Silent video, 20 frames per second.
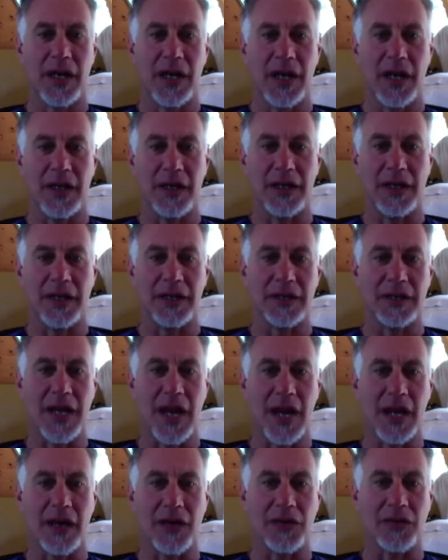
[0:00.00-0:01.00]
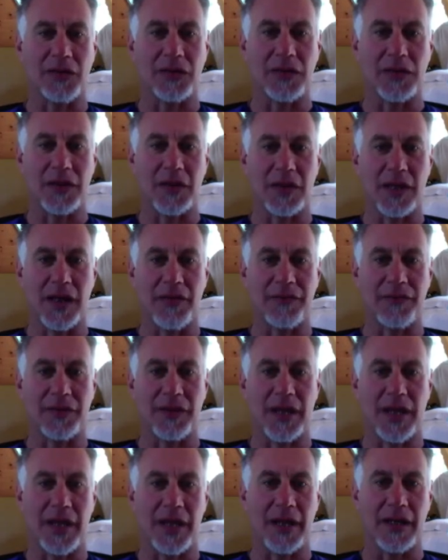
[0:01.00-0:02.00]
and then down the left
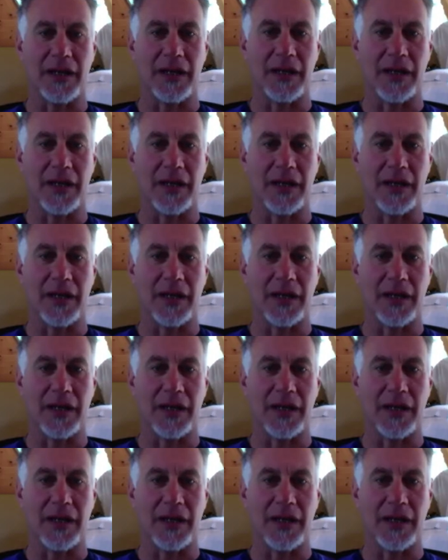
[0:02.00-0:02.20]
leg.